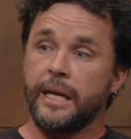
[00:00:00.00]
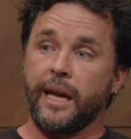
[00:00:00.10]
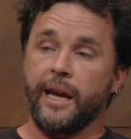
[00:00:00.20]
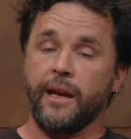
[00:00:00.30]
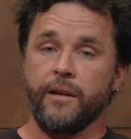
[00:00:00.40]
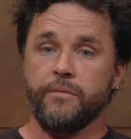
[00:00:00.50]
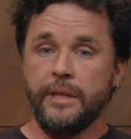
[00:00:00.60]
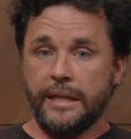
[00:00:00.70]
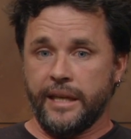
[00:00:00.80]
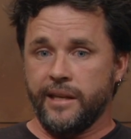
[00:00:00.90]
and
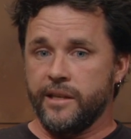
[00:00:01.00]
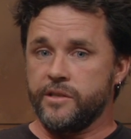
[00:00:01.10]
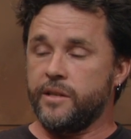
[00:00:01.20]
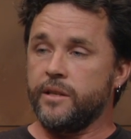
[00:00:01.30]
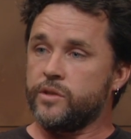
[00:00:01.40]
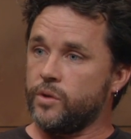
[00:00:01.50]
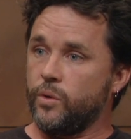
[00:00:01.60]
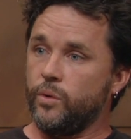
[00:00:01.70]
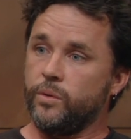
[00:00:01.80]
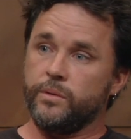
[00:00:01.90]
it is the
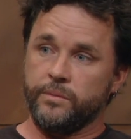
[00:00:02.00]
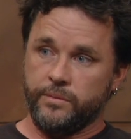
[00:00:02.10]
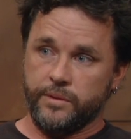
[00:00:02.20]
sole